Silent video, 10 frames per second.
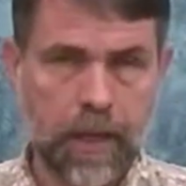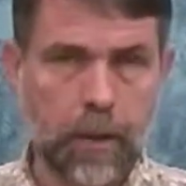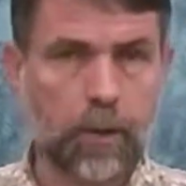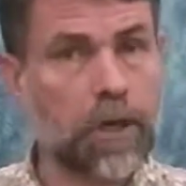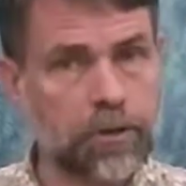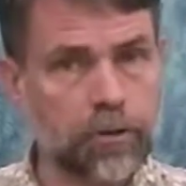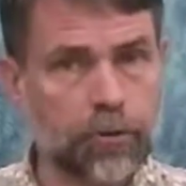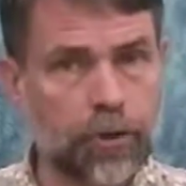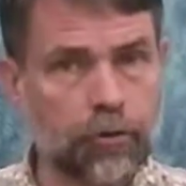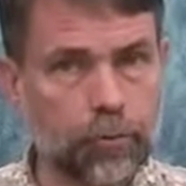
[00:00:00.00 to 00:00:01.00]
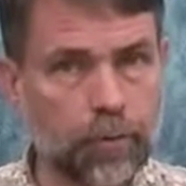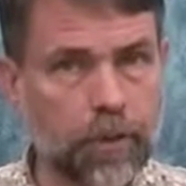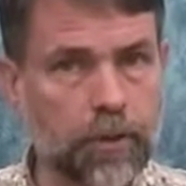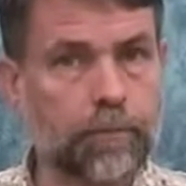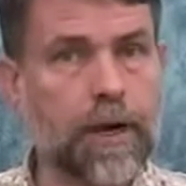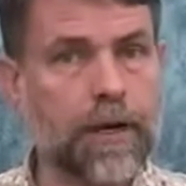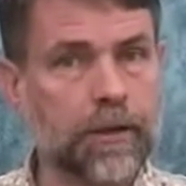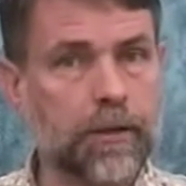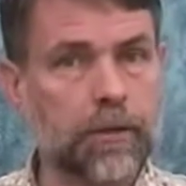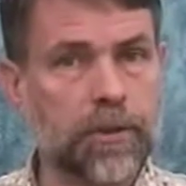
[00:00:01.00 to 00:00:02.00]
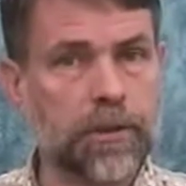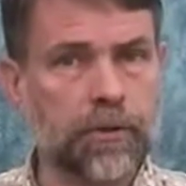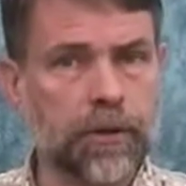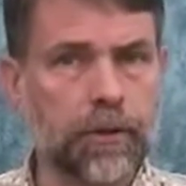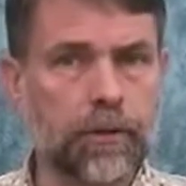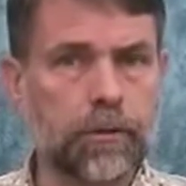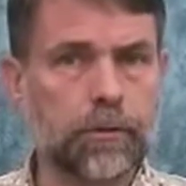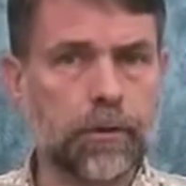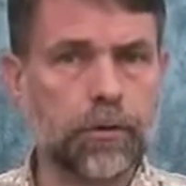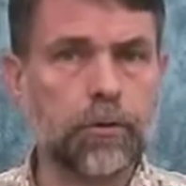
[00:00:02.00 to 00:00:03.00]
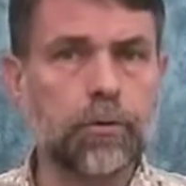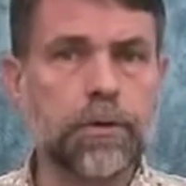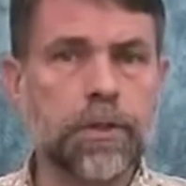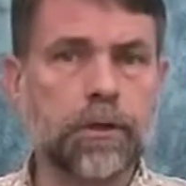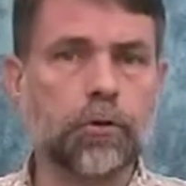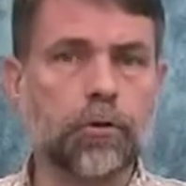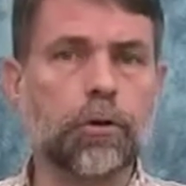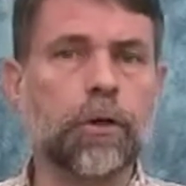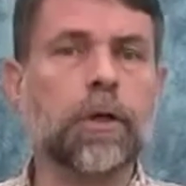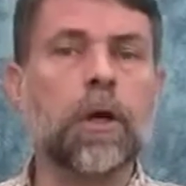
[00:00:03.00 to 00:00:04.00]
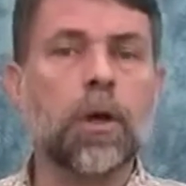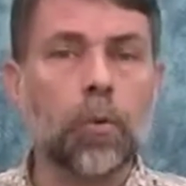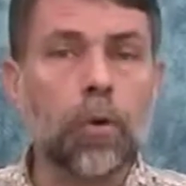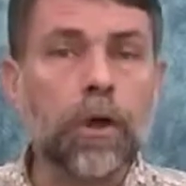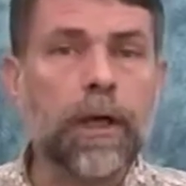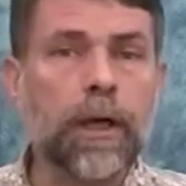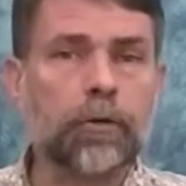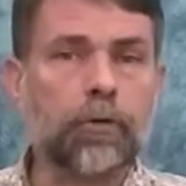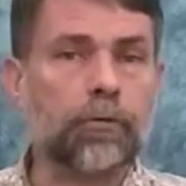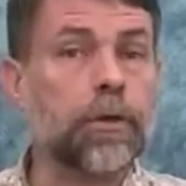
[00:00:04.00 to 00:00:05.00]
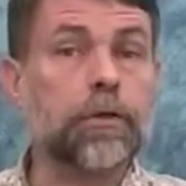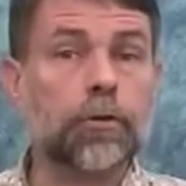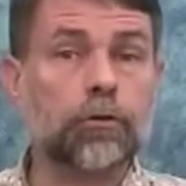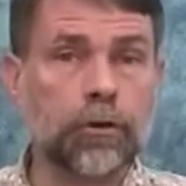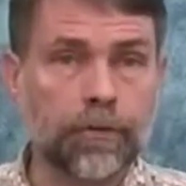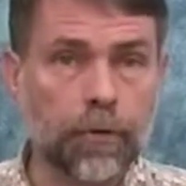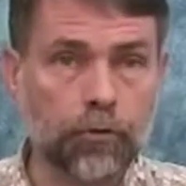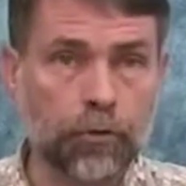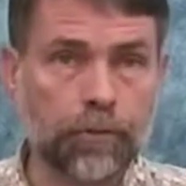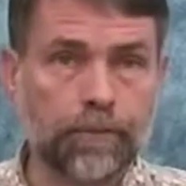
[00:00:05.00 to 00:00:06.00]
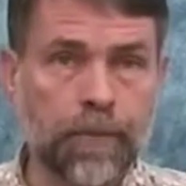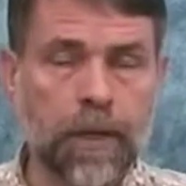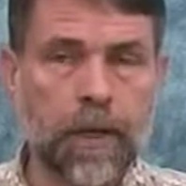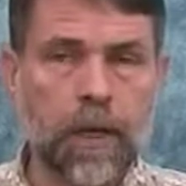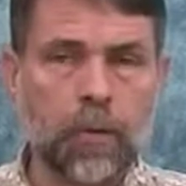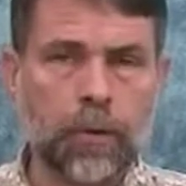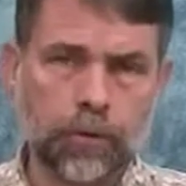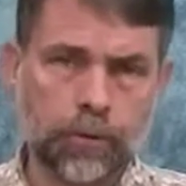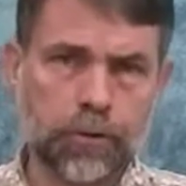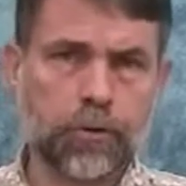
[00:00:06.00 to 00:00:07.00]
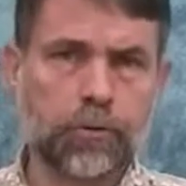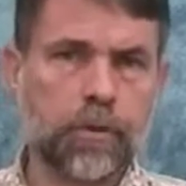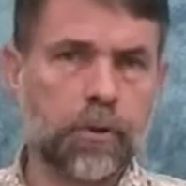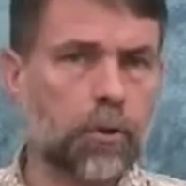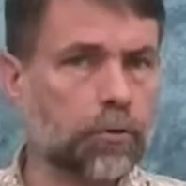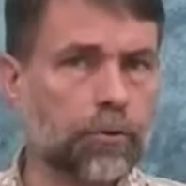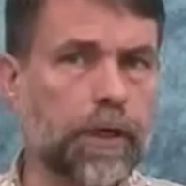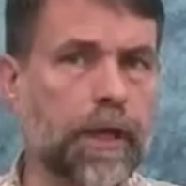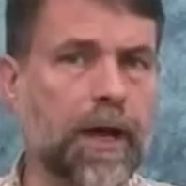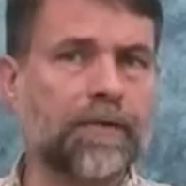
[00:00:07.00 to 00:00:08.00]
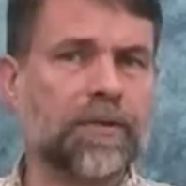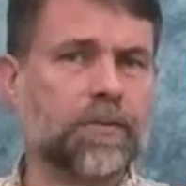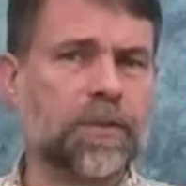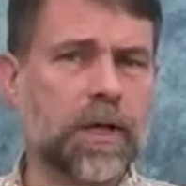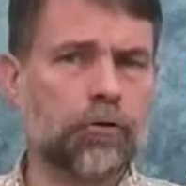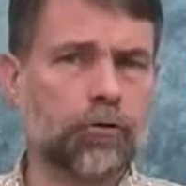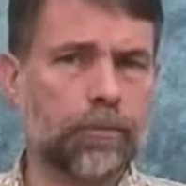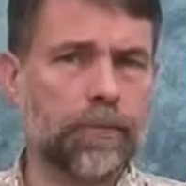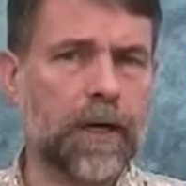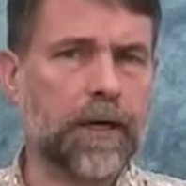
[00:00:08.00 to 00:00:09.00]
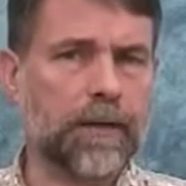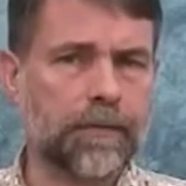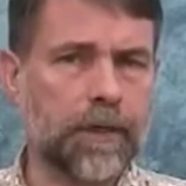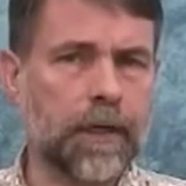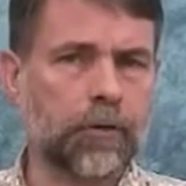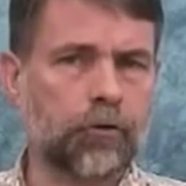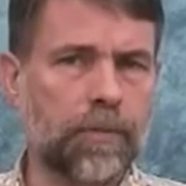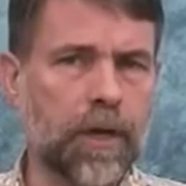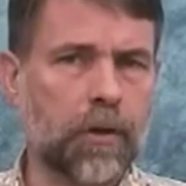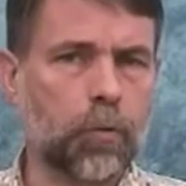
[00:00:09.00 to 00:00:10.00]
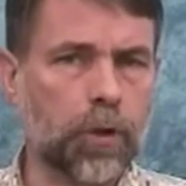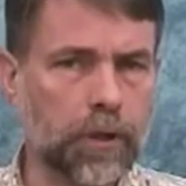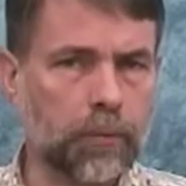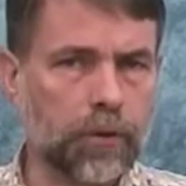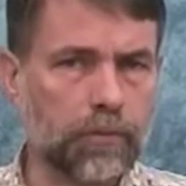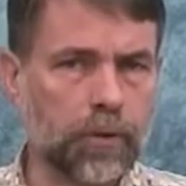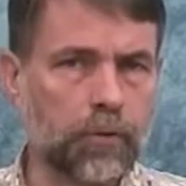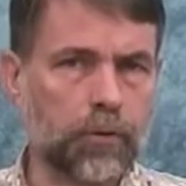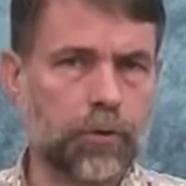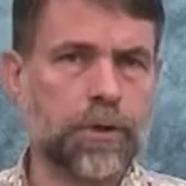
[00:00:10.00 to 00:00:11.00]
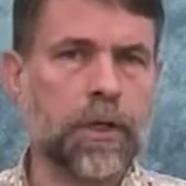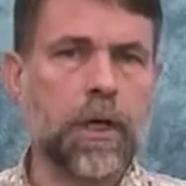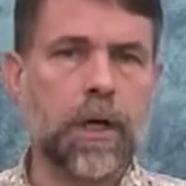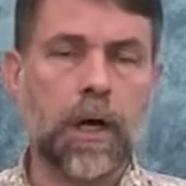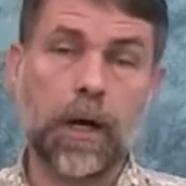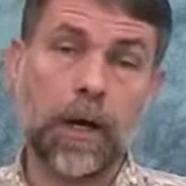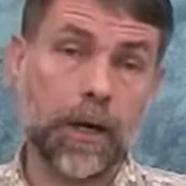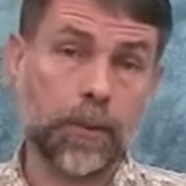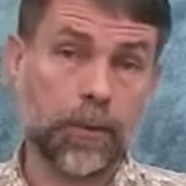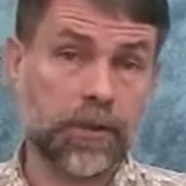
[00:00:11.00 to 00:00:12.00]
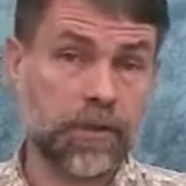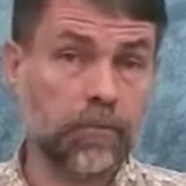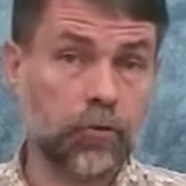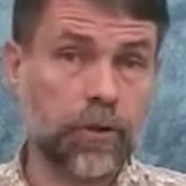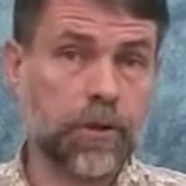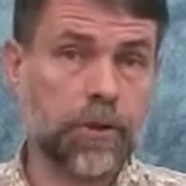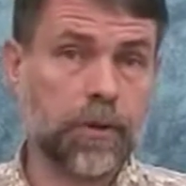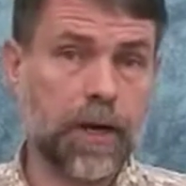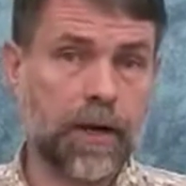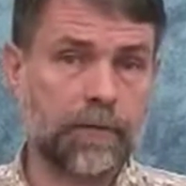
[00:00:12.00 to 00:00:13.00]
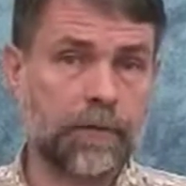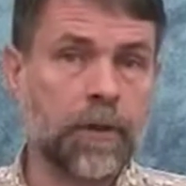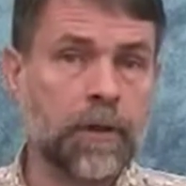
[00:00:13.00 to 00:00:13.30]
Our concentration will be on practical material that you can use in your work and your research in the future. We do assume that you already have a substantial body of knowledge about working with computers. Uh, our assumption is that you have